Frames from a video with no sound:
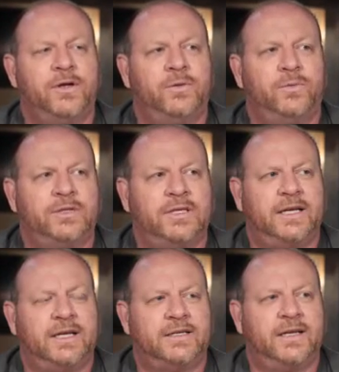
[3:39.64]
was
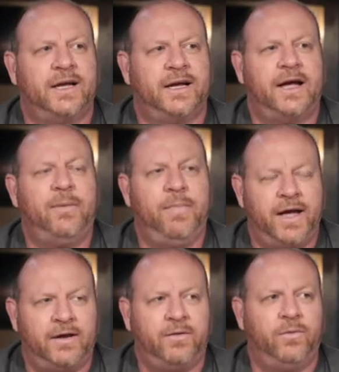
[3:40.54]
that I
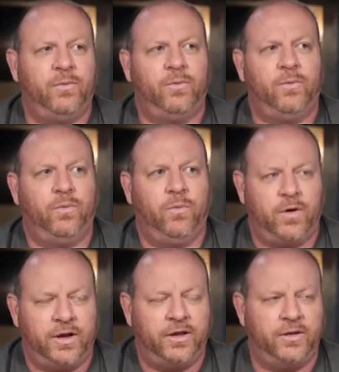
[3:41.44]
met
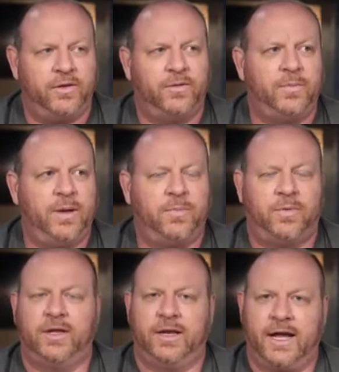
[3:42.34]
one of the
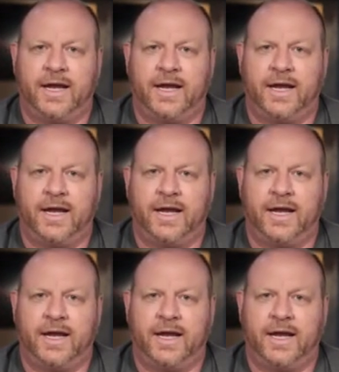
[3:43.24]
people that